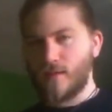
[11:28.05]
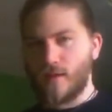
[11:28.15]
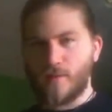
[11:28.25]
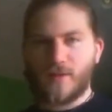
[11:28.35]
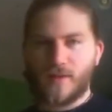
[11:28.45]

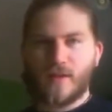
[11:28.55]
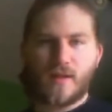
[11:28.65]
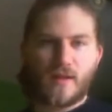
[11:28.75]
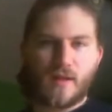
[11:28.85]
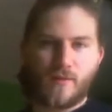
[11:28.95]
I mean,
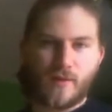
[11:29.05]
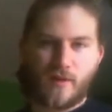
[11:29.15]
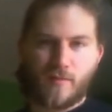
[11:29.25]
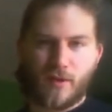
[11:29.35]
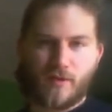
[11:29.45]
if you
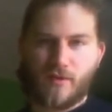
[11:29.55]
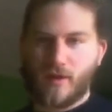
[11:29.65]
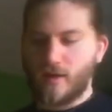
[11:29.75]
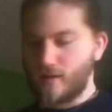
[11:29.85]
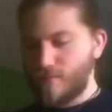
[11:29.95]
expose your
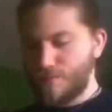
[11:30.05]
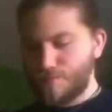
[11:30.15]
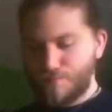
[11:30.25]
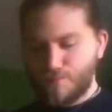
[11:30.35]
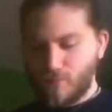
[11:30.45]
arm,
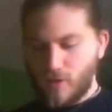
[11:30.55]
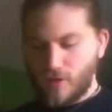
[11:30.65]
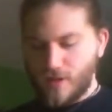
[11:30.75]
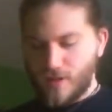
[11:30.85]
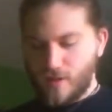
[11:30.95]
you
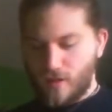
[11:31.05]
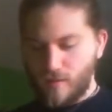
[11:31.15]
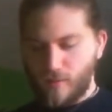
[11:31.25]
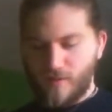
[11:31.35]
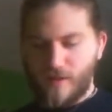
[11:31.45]
can
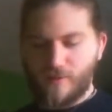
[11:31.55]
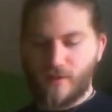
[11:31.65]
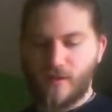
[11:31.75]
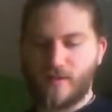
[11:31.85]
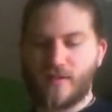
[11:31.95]
almost
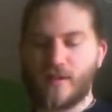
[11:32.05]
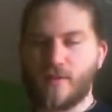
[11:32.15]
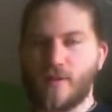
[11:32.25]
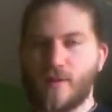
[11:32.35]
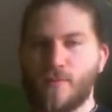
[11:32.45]
definitely say
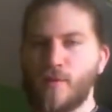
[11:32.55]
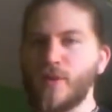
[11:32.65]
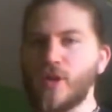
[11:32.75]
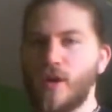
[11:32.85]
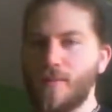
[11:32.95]
your arm will be
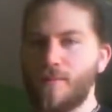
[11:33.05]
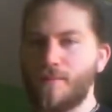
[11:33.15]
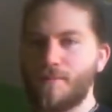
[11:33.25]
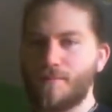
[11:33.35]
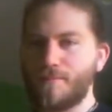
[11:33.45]
gone.
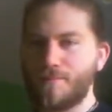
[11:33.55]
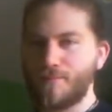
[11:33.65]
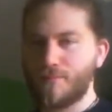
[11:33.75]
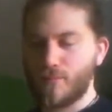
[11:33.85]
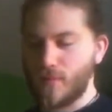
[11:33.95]

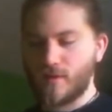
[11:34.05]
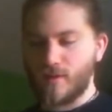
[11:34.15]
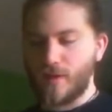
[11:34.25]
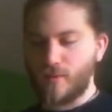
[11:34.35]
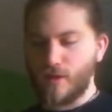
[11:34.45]

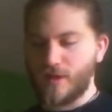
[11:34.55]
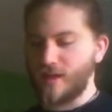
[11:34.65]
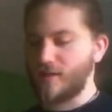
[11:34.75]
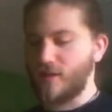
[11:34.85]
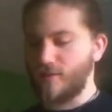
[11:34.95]
Somebody will
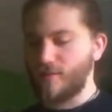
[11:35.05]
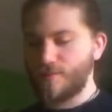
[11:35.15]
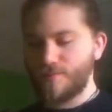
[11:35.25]
cut it off